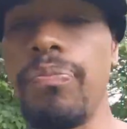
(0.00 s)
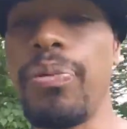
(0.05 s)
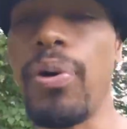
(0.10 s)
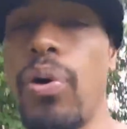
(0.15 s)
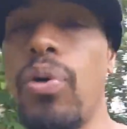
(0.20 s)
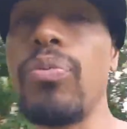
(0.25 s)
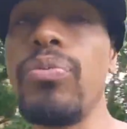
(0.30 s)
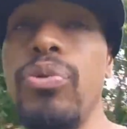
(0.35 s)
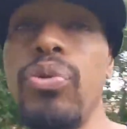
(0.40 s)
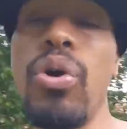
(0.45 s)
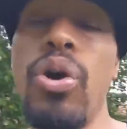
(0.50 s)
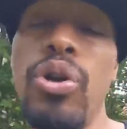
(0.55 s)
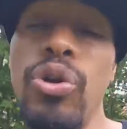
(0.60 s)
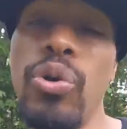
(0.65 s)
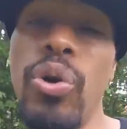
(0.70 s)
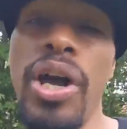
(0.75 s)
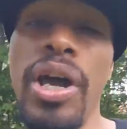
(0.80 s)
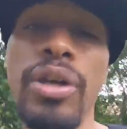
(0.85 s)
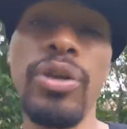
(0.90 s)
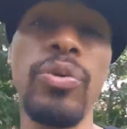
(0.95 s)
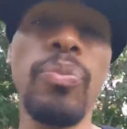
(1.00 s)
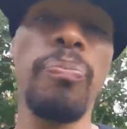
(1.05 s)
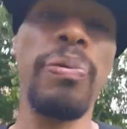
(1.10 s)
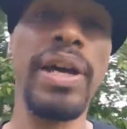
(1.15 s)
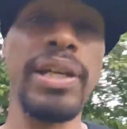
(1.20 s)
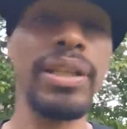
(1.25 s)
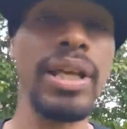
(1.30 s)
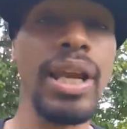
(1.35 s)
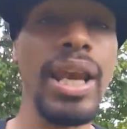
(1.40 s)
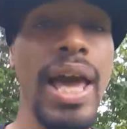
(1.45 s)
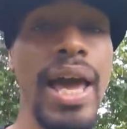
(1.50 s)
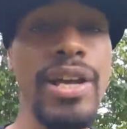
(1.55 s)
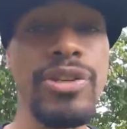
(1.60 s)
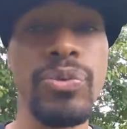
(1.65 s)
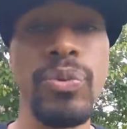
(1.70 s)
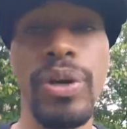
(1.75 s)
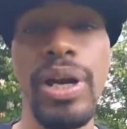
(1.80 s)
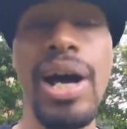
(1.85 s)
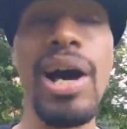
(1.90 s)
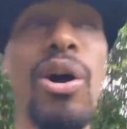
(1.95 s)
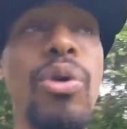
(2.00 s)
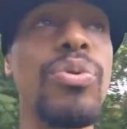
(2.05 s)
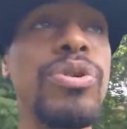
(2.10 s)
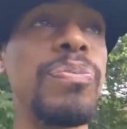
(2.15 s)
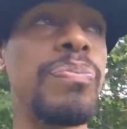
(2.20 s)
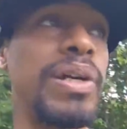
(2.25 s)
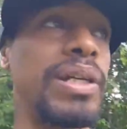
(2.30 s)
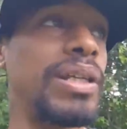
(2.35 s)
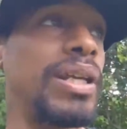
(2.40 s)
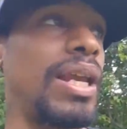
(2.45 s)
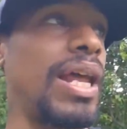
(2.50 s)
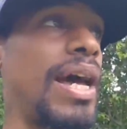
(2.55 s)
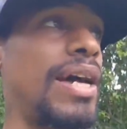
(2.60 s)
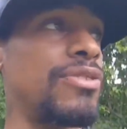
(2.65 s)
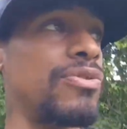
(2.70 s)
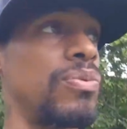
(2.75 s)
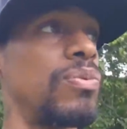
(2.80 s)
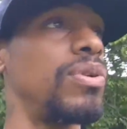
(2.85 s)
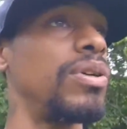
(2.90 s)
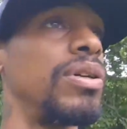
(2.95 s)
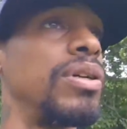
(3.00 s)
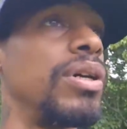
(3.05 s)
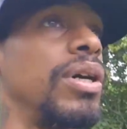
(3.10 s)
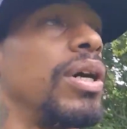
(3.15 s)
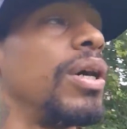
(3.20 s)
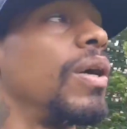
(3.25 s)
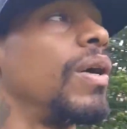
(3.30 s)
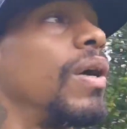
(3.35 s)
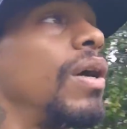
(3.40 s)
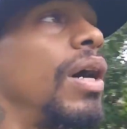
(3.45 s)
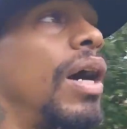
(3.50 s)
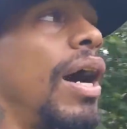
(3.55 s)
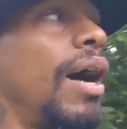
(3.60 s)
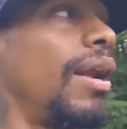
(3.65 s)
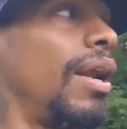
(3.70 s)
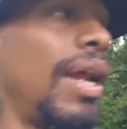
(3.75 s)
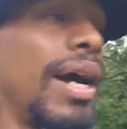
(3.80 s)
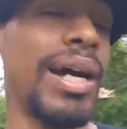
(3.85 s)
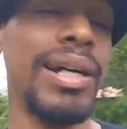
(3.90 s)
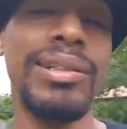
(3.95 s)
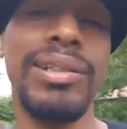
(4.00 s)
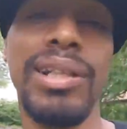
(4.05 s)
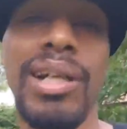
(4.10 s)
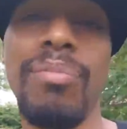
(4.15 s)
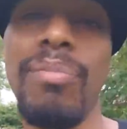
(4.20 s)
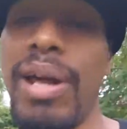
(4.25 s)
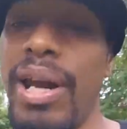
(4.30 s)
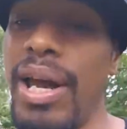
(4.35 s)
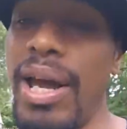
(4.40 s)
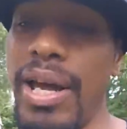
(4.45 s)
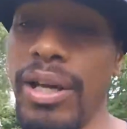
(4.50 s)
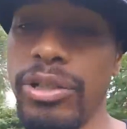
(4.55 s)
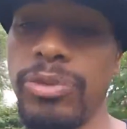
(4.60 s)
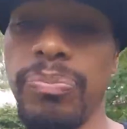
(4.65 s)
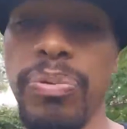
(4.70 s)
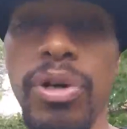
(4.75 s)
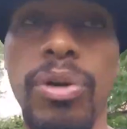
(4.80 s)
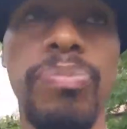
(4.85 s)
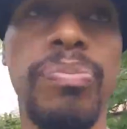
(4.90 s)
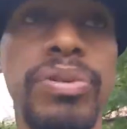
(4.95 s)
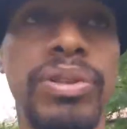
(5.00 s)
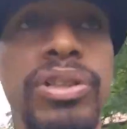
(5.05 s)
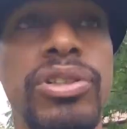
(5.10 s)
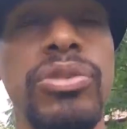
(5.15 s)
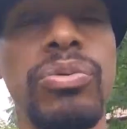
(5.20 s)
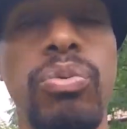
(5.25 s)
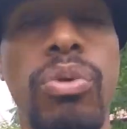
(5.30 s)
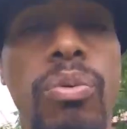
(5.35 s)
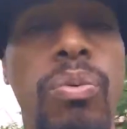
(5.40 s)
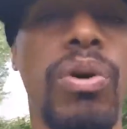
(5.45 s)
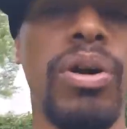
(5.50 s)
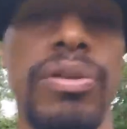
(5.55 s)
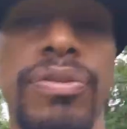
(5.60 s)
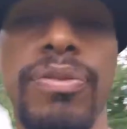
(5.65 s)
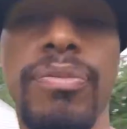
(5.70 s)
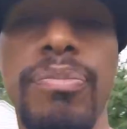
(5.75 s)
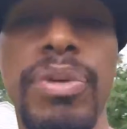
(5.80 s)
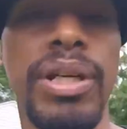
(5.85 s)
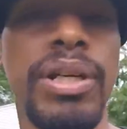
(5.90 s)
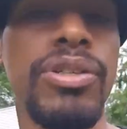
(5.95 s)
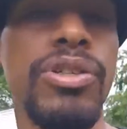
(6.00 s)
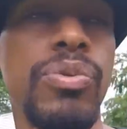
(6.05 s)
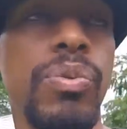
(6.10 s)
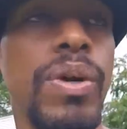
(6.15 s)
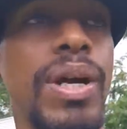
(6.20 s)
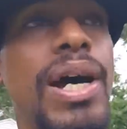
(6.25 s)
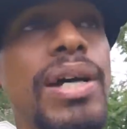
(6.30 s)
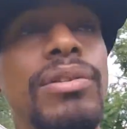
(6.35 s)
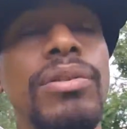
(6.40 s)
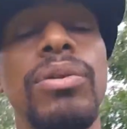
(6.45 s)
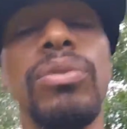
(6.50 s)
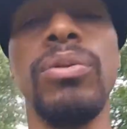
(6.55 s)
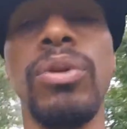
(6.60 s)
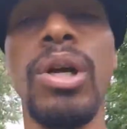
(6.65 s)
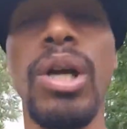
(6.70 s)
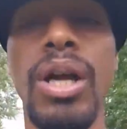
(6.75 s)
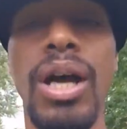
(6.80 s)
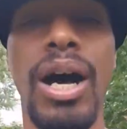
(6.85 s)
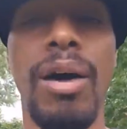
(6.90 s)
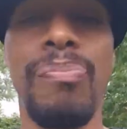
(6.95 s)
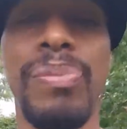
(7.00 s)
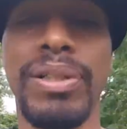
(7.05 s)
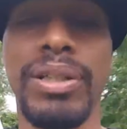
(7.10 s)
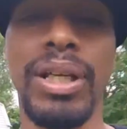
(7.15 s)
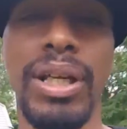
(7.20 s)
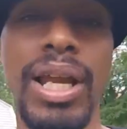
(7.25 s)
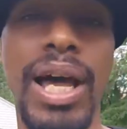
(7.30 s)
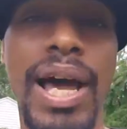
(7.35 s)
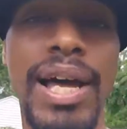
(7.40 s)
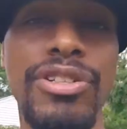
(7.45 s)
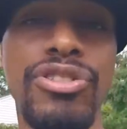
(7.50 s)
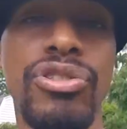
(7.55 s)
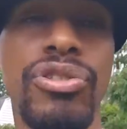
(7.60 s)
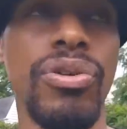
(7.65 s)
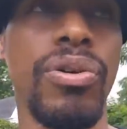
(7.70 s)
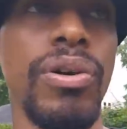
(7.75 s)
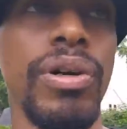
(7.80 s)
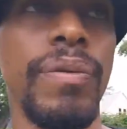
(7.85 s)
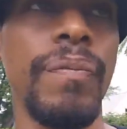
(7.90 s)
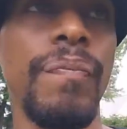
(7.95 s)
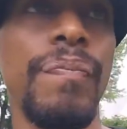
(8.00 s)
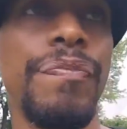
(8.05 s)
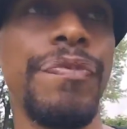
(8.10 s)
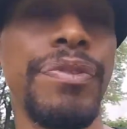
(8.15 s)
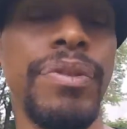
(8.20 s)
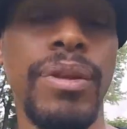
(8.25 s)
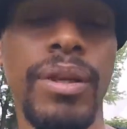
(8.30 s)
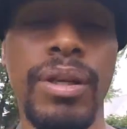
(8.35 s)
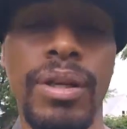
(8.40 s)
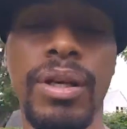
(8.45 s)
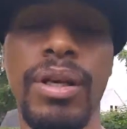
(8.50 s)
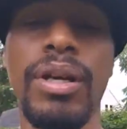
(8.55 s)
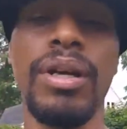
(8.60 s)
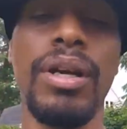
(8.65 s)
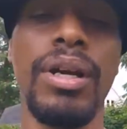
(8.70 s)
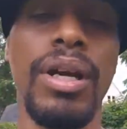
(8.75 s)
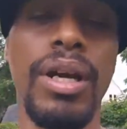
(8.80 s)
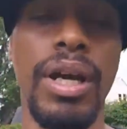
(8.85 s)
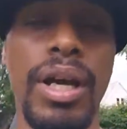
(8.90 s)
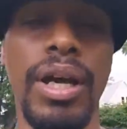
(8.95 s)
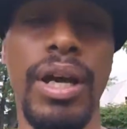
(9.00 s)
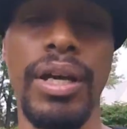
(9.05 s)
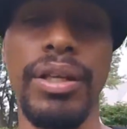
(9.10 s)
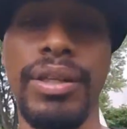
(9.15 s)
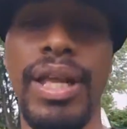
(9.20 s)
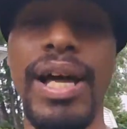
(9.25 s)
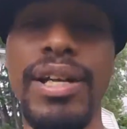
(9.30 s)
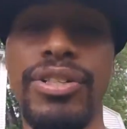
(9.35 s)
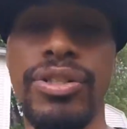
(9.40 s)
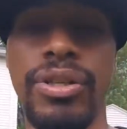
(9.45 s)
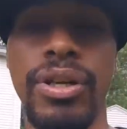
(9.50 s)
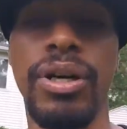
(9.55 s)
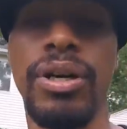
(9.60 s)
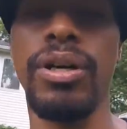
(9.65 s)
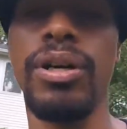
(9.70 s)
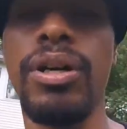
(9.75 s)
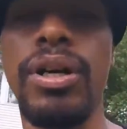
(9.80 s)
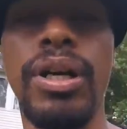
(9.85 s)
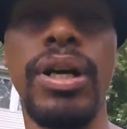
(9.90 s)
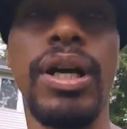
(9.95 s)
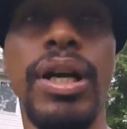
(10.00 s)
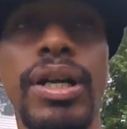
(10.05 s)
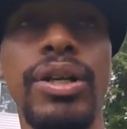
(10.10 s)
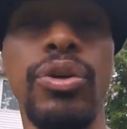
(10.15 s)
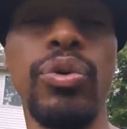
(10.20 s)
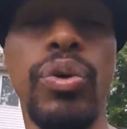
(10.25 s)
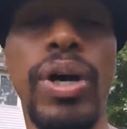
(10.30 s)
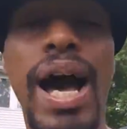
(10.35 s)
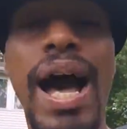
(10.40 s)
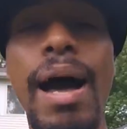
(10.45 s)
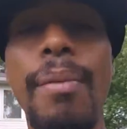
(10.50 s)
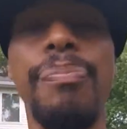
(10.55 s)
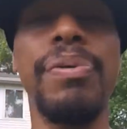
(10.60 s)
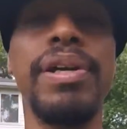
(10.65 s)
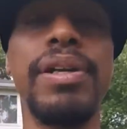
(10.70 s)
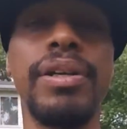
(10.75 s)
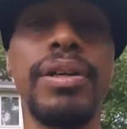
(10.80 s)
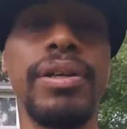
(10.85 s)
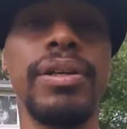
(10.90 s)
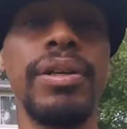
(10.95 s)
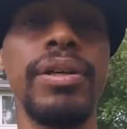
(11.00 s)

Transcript: Boom, you pick the last one. I always pick the last one. Like I said, I'm not an expert, but this is what works for me. This is what I do. I pick the last joint, and that's you copy